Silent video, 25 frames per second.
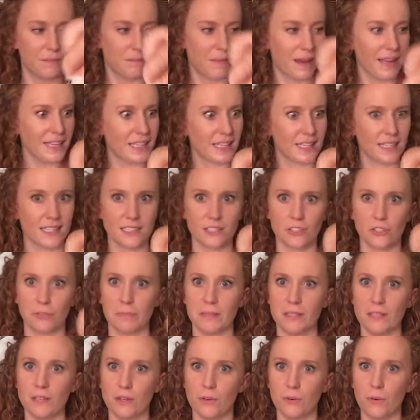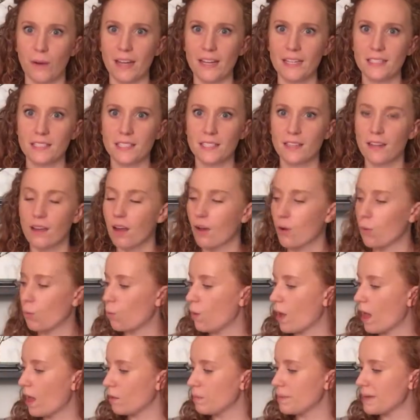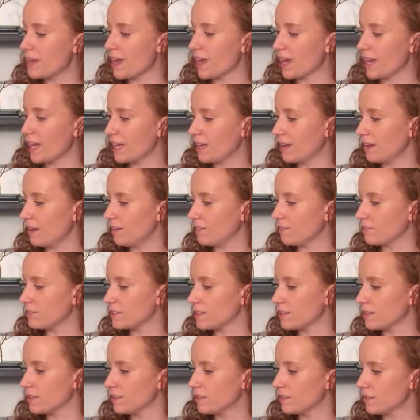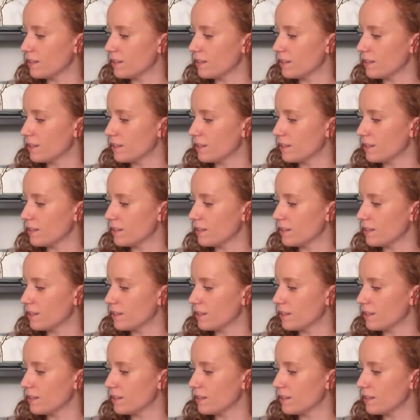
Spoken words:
My kitties are being quite well behaved.